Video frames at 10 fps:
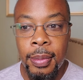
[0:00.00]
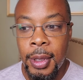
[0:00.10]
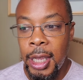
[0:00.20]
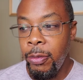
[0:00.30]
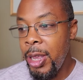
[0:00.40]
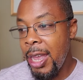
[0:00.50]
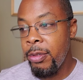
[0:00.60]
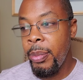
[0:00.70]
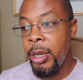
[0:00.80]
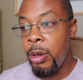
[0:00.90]
If we
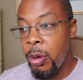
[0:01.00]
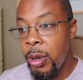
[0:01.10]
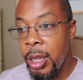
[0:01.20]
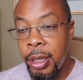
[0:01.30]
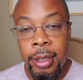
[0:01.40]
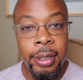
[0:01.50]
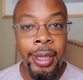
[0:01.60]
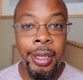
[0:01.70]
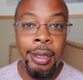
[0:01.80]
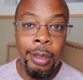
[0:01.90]
haven't been doing it,
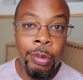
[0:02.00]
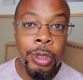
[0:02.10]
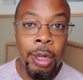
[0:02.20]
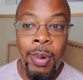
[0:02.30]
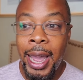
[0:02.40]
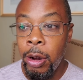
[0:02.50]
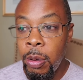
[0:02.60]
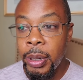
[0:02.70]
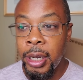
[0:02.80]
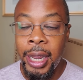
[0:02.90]
and you're loose, you're wide
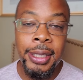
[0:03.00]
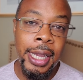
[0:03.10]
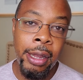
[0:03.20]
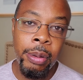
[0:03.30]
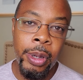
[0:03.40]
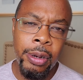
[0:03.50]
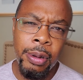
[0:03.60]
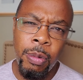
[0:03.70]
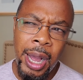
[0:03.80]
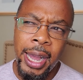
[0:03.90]
open. The next time that we do
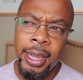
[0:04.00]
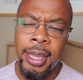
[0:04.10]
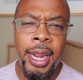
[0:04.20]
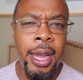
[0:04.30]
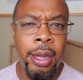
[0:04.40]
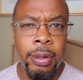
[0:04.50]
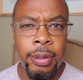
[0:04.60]
it, why and how?